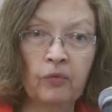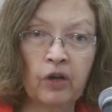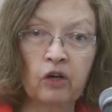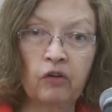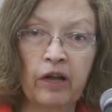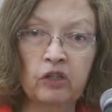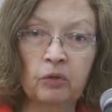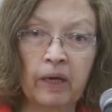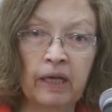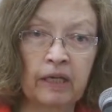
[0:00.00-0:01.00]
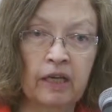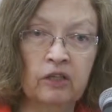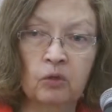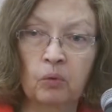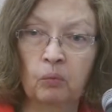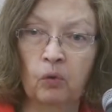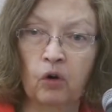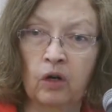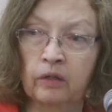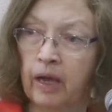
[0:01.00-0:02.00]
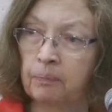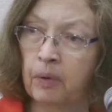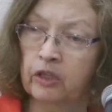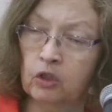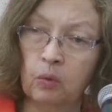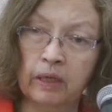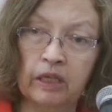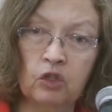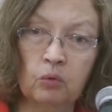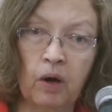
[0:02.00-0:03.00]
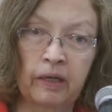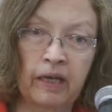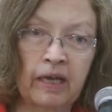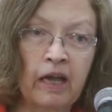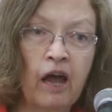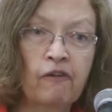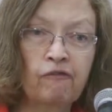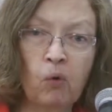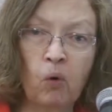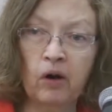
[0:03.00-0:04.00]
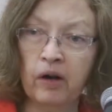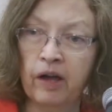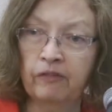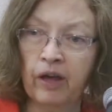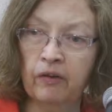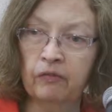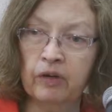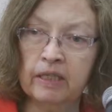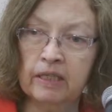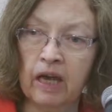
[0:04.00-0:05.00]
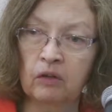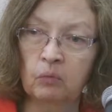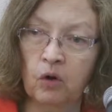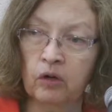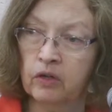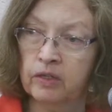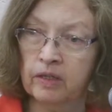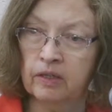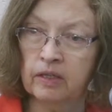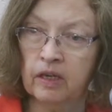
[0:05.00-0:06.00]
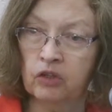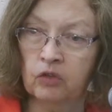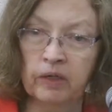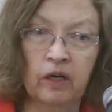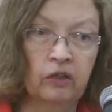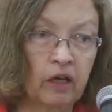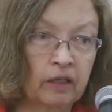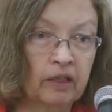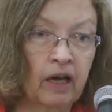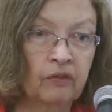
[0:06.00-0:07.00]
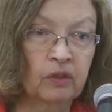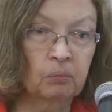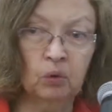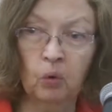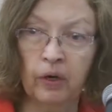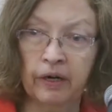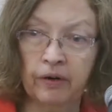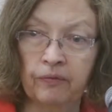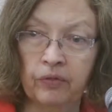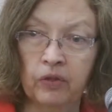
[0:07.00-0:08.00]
They're graduating into a world that by 2020, 4 of every 10 workers in this country are not going to have an employer.